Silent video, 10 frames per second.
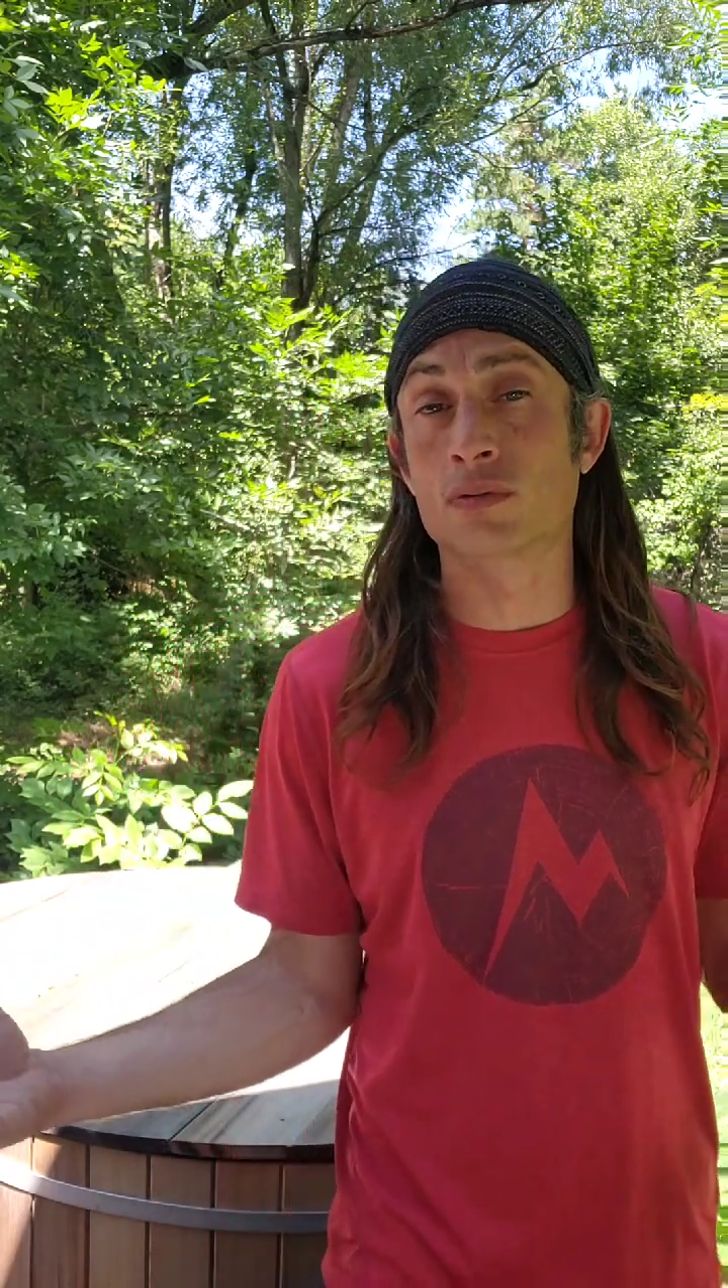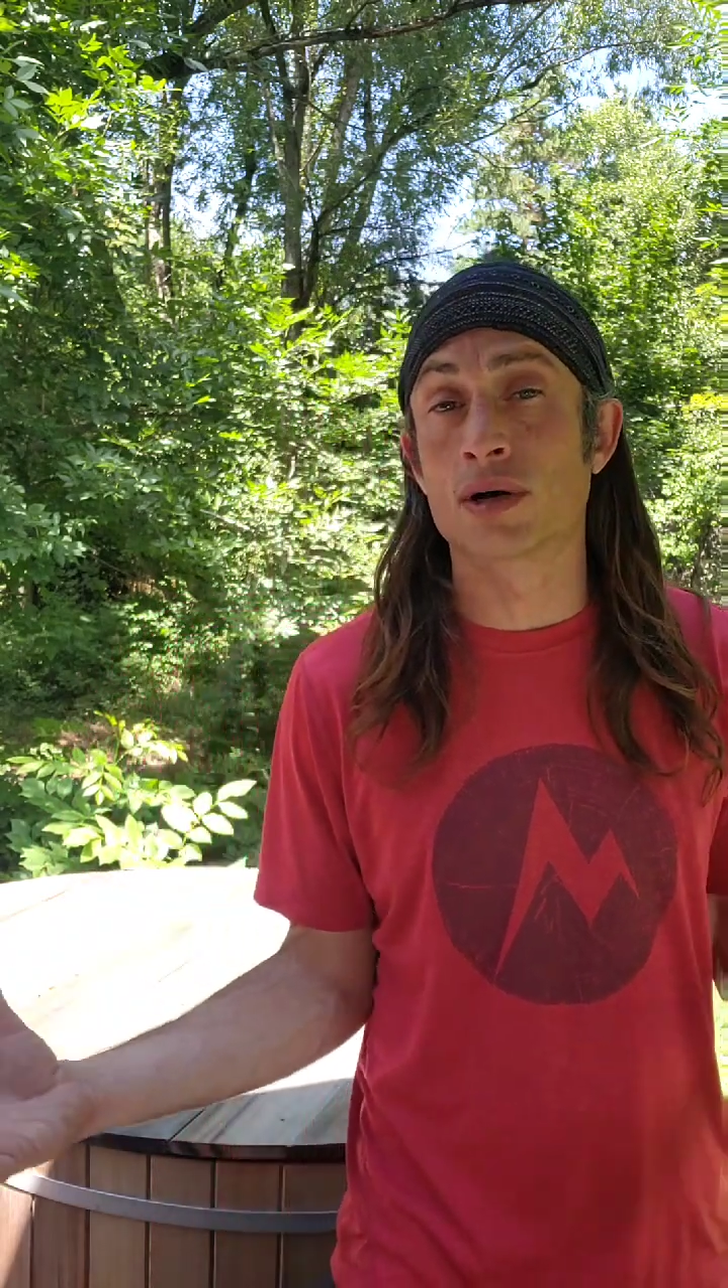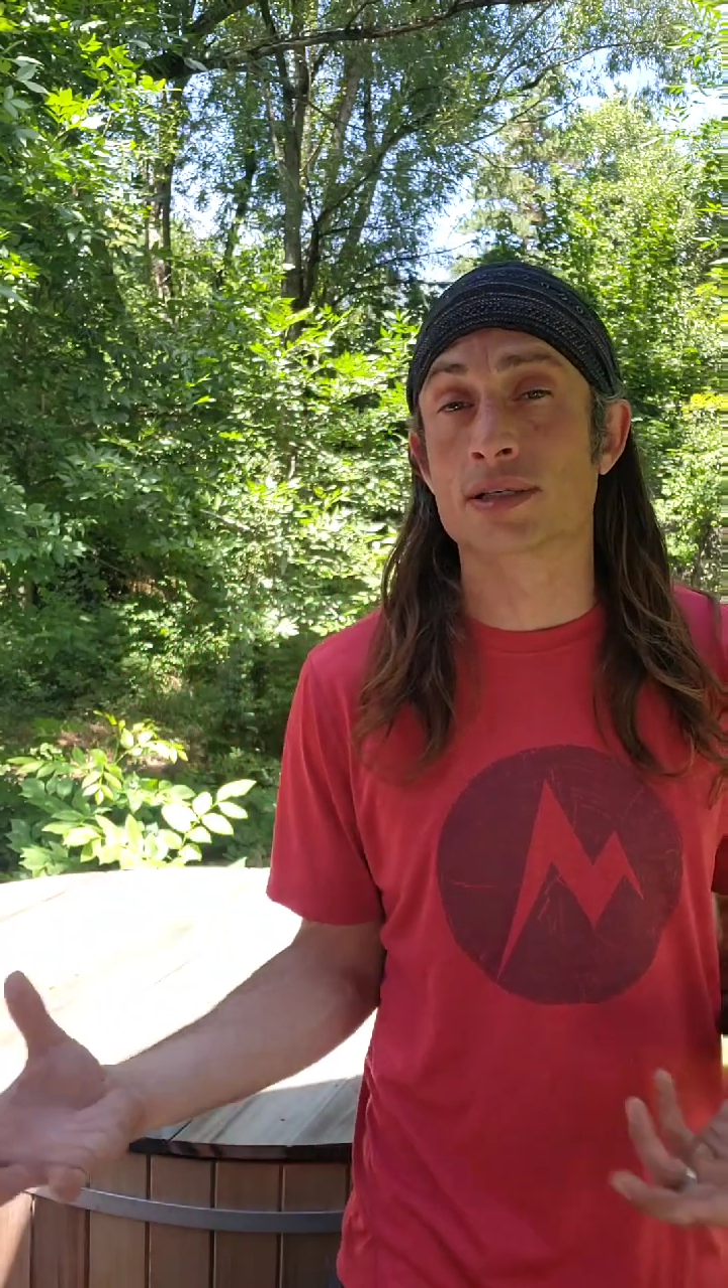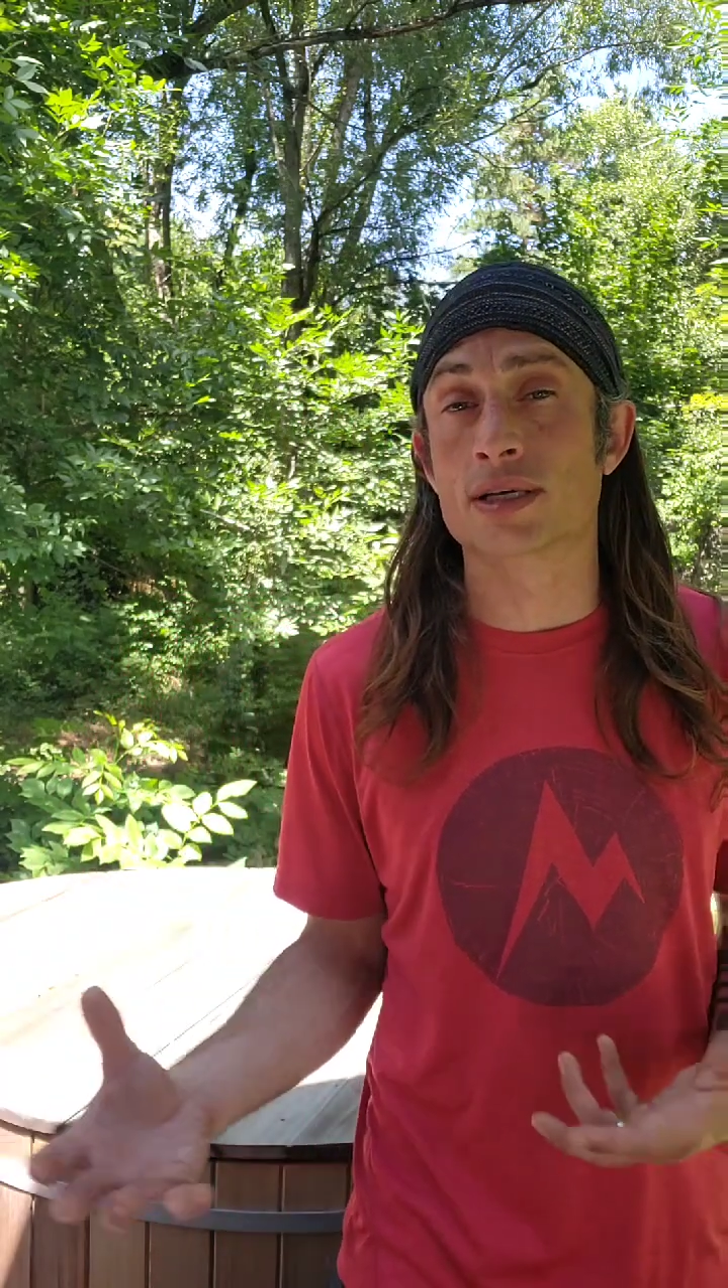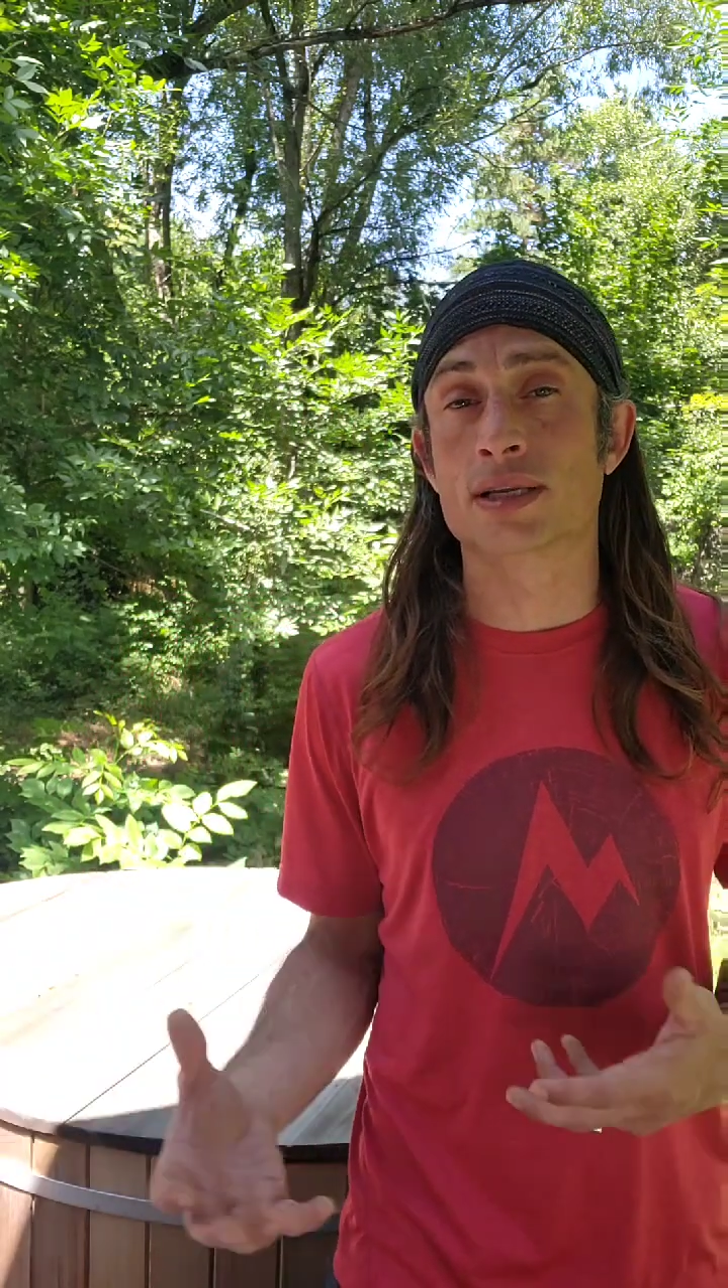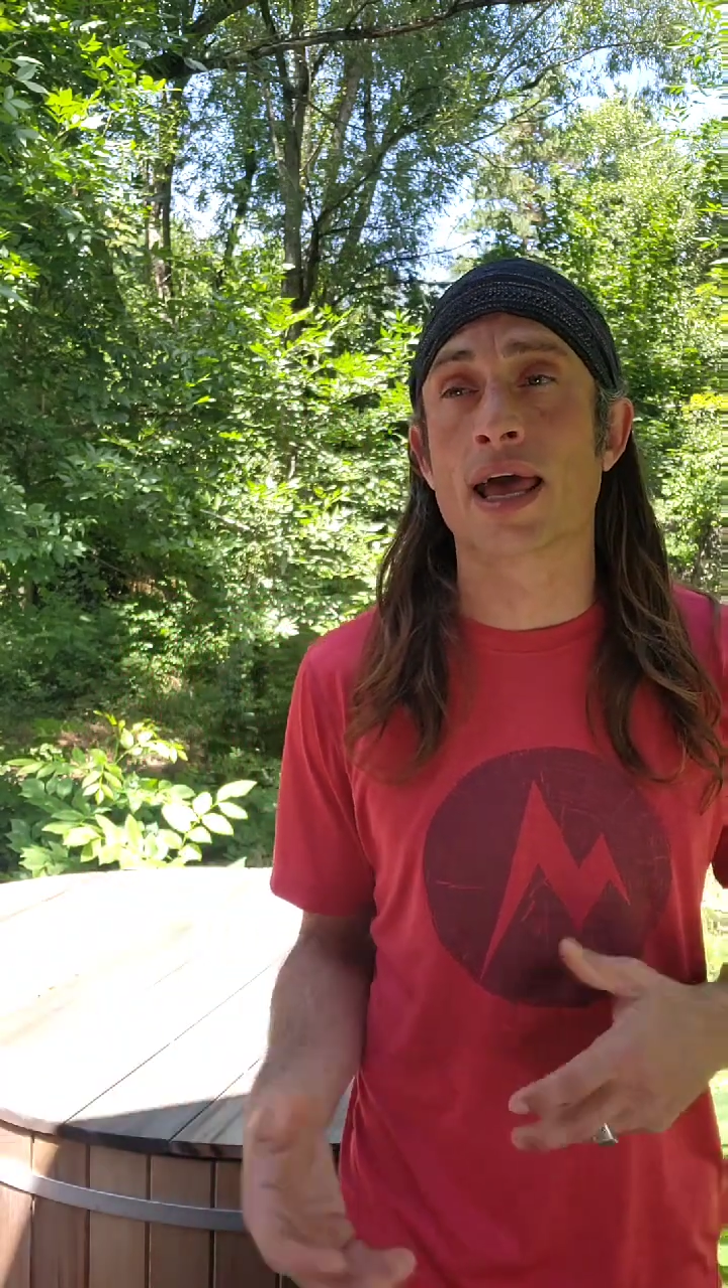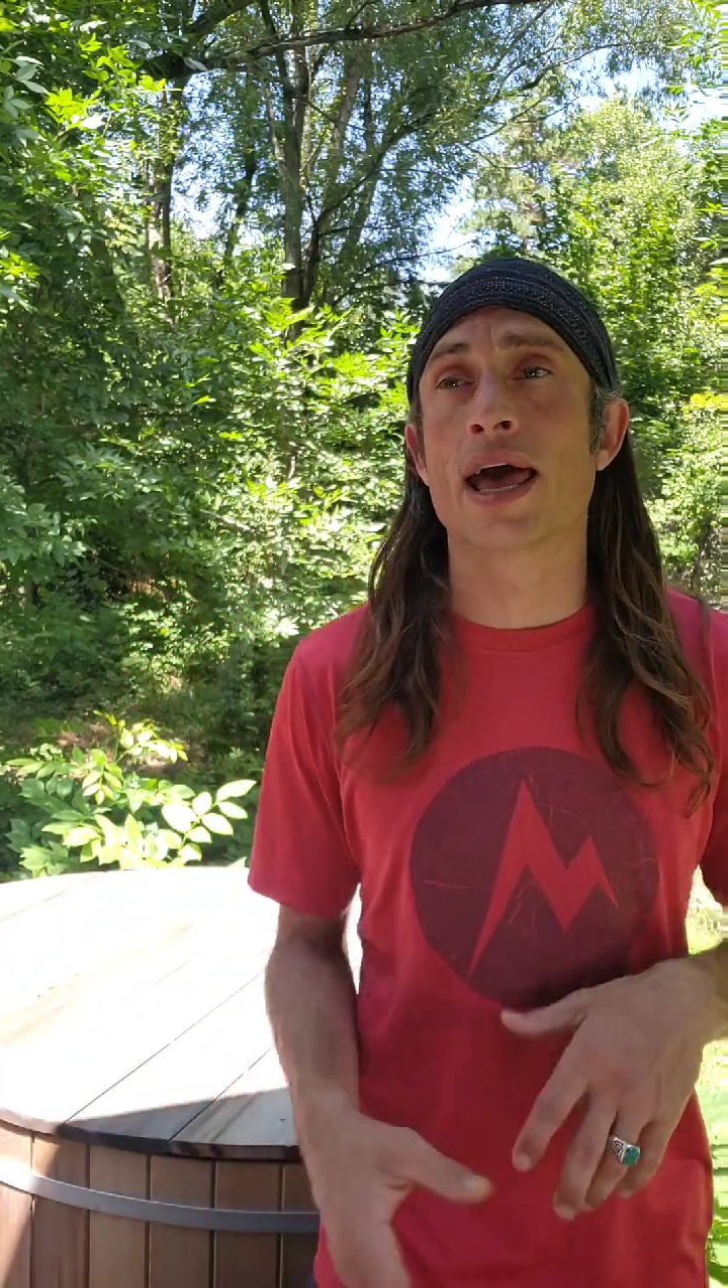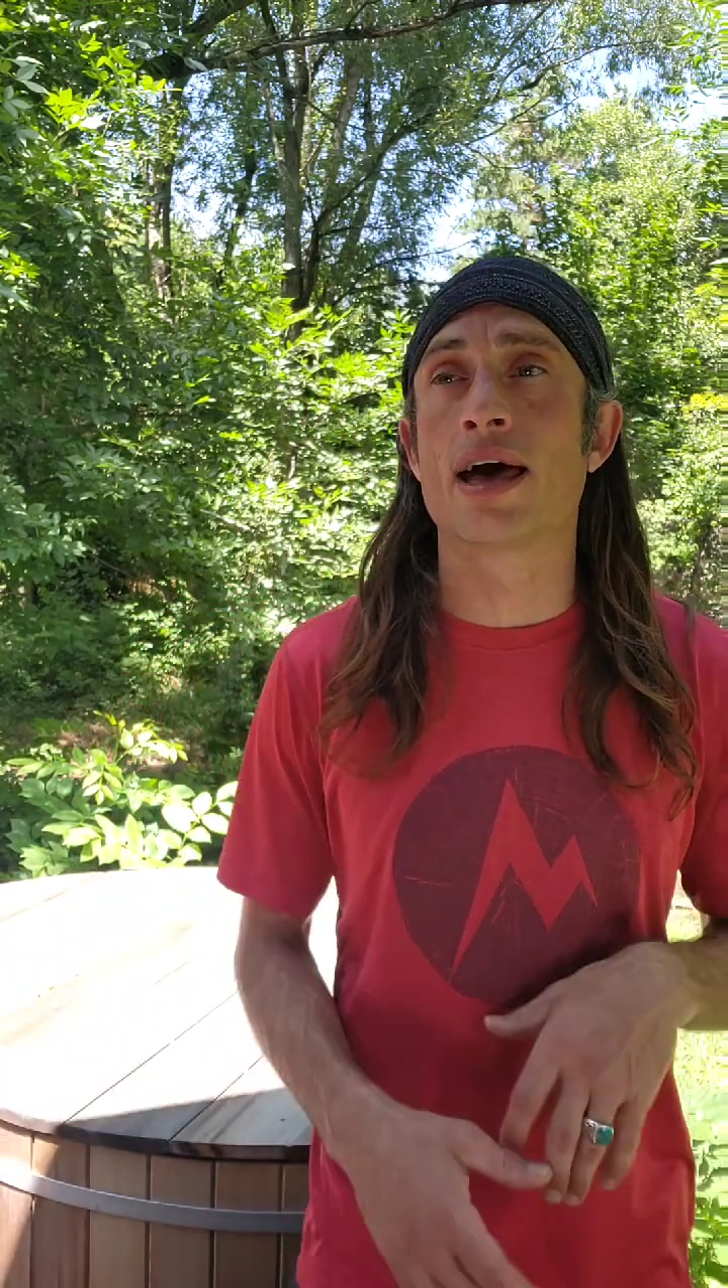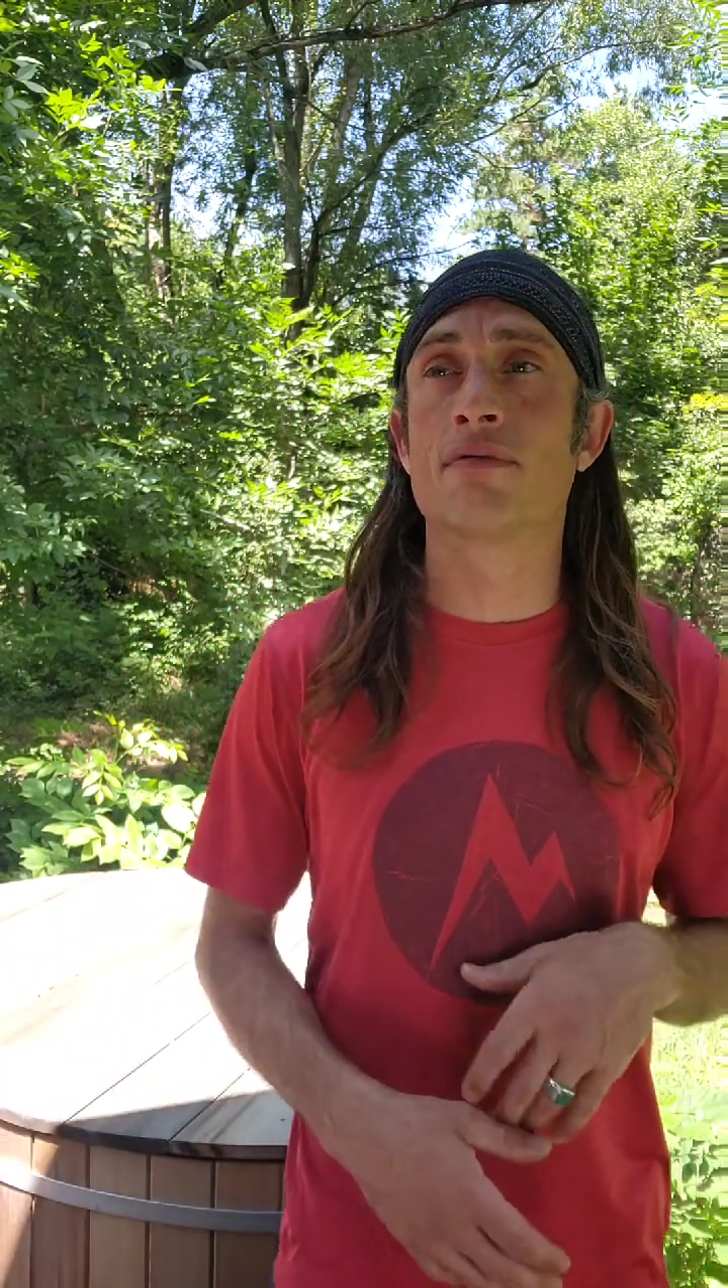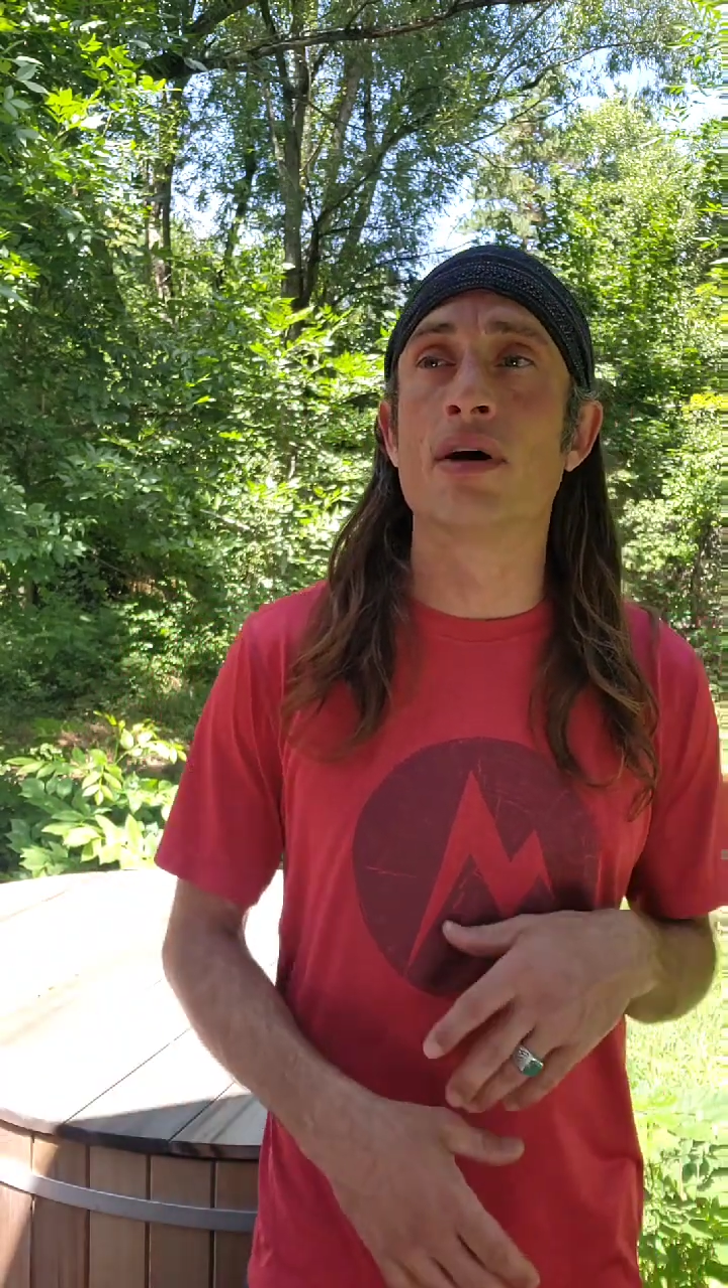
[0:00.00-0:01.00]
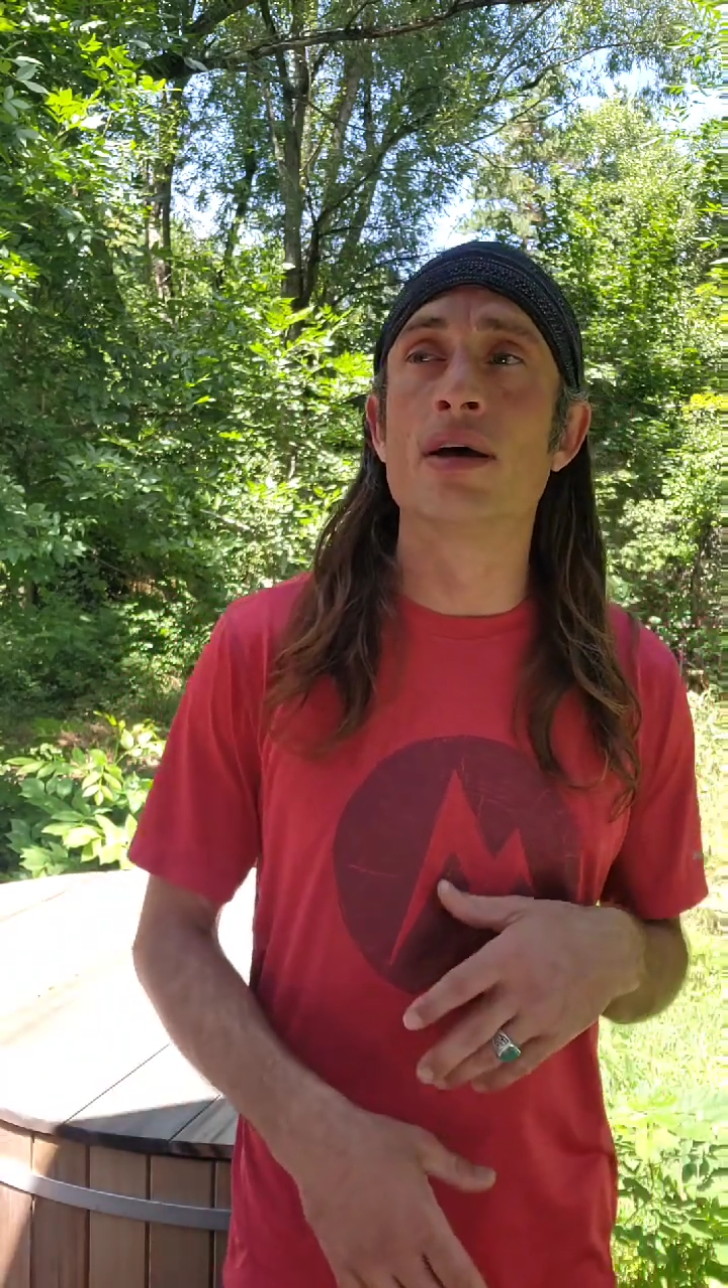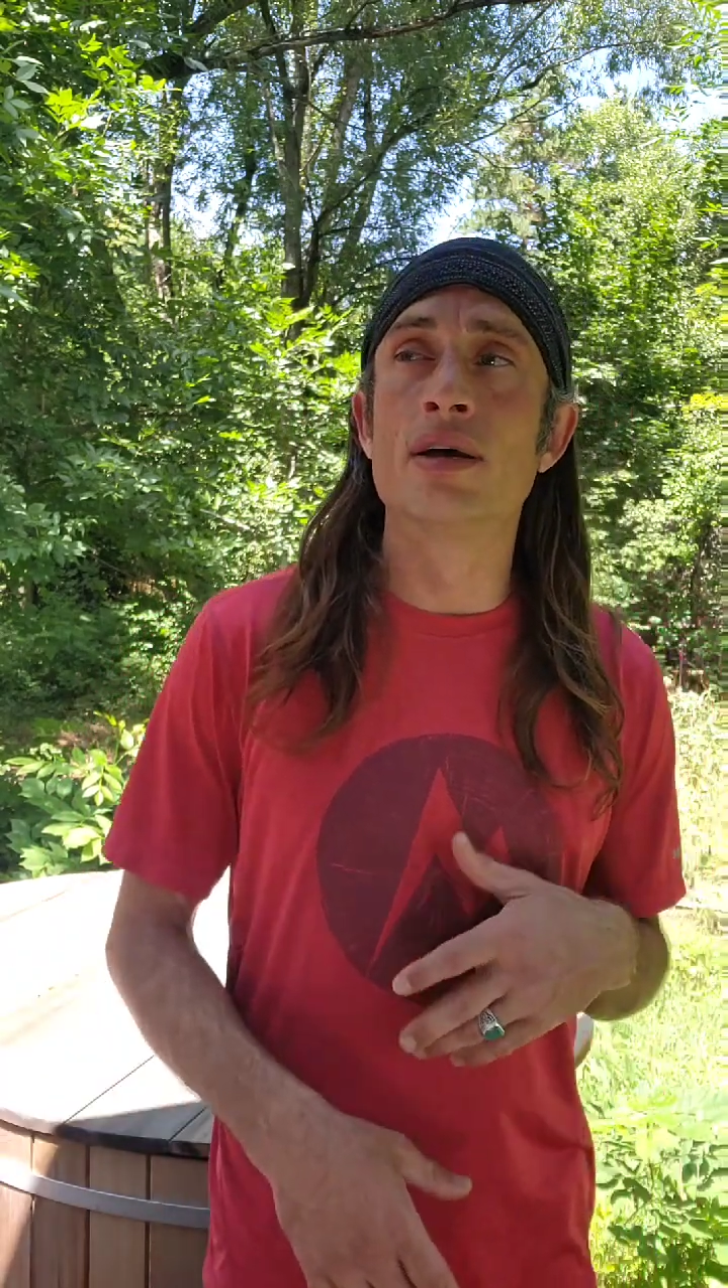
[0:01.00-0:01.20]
wants us to have.